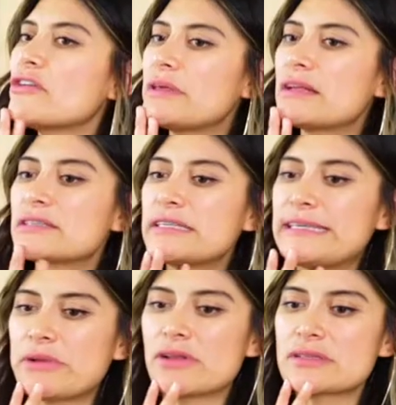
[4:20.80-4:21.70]
the all the
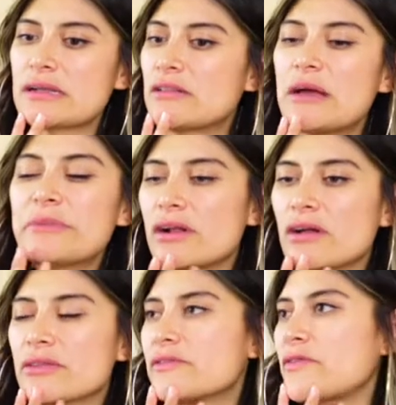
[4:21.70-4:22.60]
emails. All, I mean,
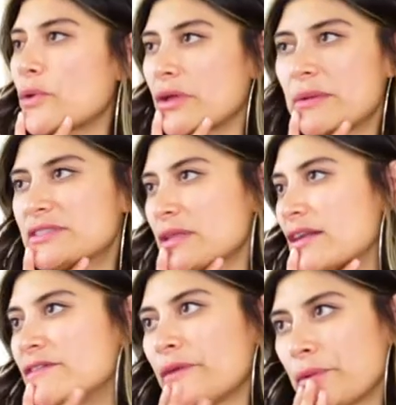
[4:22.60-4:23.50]
all the phone. It was a
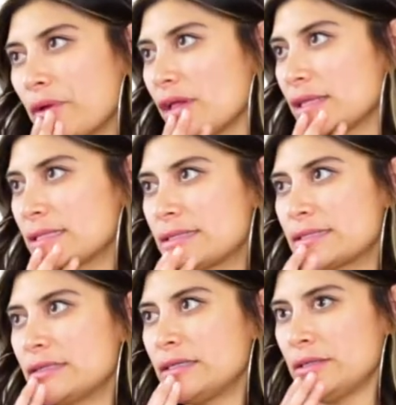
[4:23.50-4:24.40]
lot of phone
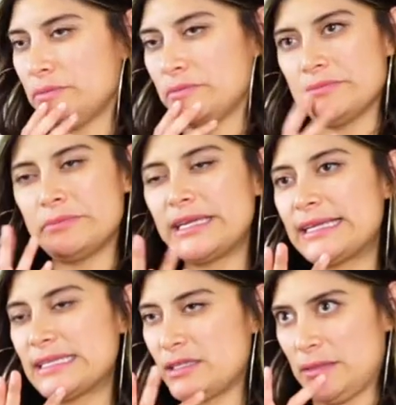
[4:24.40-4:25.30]
calls.
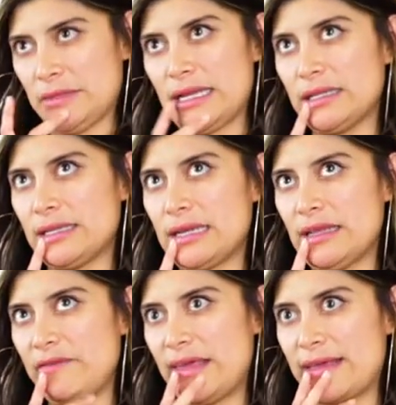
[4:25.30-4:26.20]
Meetings in, in,
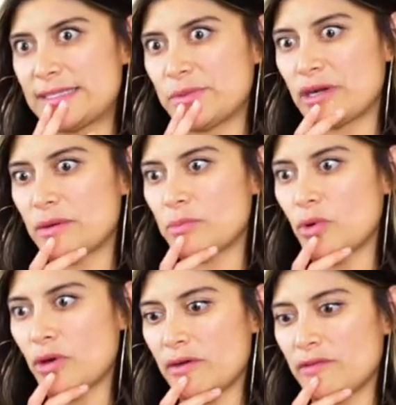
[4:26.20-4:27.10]
in Vegas were
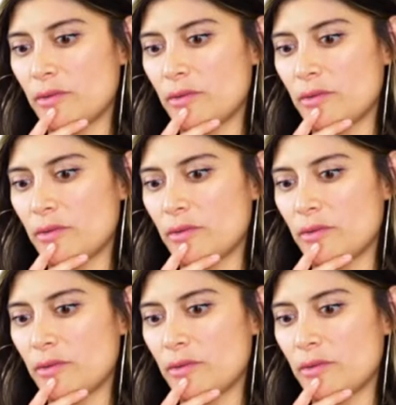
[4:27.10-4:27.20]
more